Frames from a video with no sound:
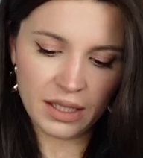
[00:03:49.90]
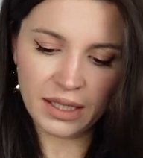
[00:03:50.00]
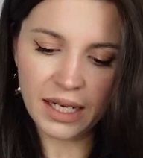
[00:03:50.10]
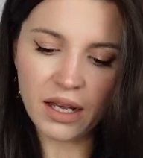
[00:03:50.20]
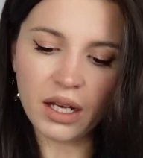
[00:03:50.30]

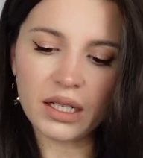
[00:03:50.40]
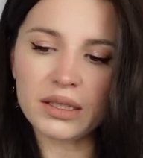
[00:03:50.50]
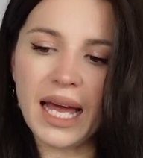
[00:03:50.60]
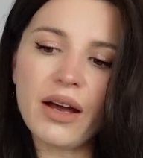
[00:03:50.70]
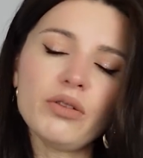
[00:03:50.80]
And then I got
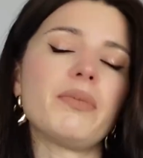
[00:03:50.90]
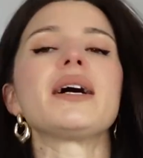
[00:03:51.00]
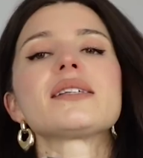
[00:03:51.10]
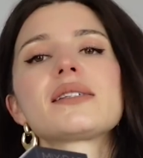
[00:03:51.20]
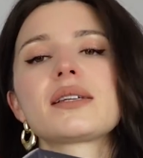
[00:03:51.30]
Cloud
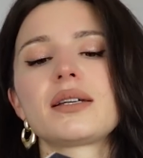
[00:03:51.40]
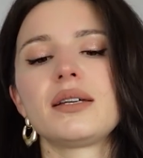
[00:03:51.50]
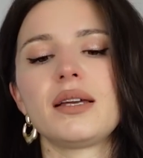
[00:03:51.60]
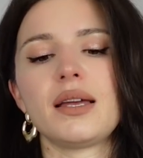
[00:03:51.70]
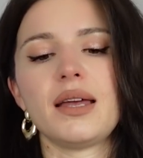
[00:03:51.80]
Musk.
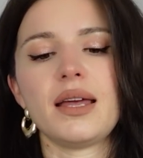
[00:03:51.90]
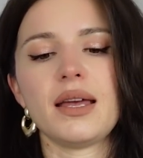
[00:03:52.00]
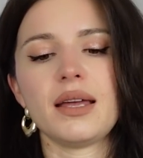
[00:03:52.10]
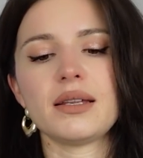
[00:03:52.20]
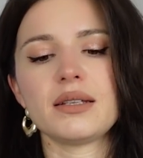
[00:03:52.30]

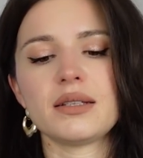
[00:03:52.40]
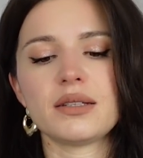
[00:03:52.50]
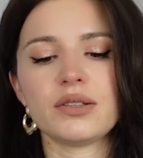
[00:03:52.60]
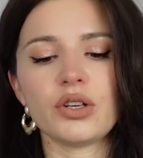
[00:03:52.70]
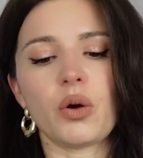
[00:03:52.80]

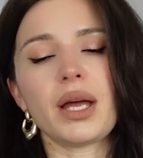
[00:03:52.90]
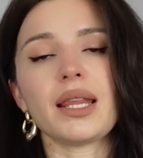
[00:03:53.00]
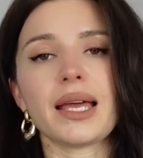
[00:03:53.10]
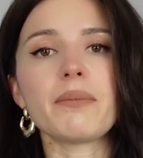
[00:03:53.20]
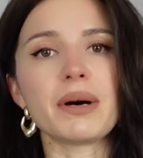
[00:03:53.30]
And, you know, I
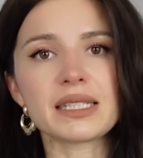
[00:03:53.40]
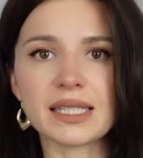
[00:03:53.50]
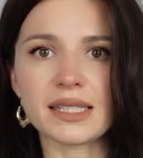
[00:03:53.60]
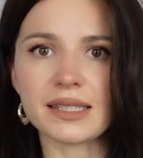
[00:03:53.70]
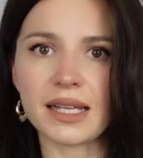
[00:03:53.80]
like
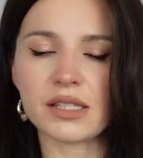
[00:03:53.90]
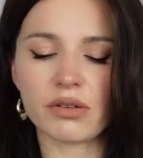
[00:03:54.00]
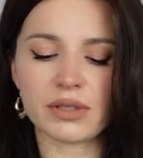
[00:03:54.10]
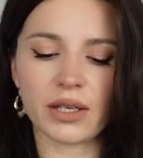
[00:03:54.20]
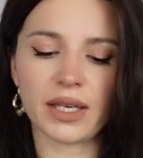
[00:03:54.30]
musky scents,
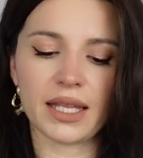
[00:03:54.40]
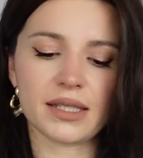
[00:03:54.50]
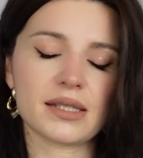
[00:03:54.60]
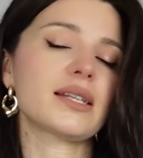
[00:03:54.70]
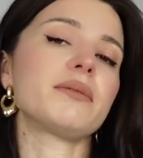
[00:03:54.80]
so I was like, okay,
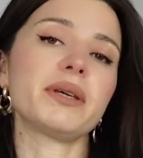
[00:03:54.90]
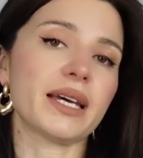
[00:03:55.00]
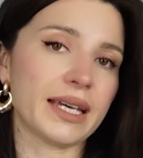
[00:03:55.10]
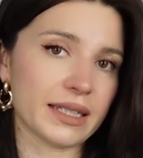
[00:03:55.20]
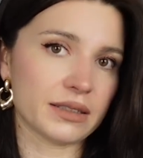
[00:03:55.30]
this is going to be
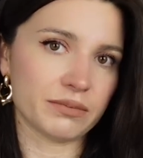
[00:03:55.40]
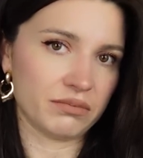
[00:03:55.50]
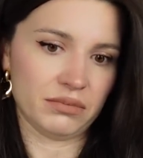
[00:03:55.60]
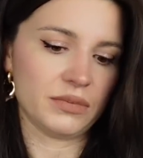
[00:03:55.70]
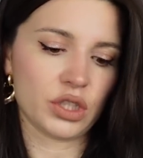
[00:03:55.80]
a
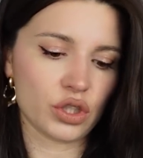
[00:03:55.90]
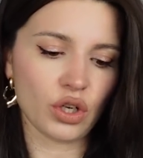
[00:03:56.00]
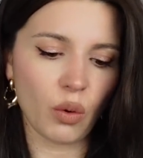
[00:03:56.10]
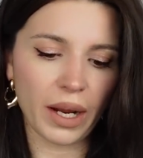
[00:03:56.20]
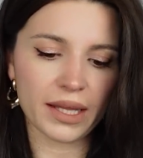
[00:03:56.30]
hit. There's
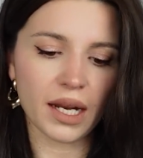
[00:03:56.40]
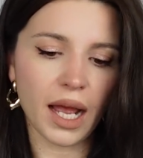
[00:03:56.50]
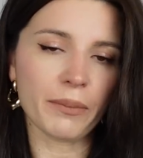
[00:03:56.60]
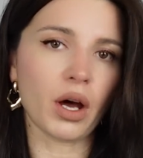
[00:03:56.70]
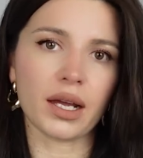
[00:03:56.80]
no way that
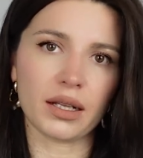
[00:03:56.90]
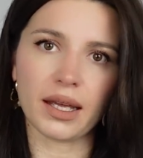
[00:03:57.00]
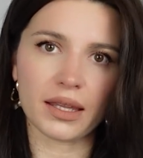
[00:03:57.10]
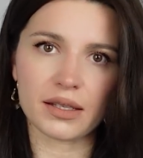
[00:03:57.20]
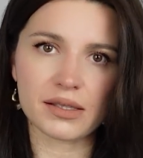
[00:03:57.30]
I'm not going to
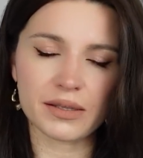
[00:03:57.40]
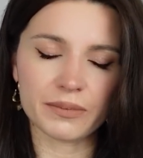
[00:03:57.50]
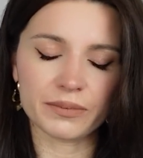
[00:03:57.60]
like this.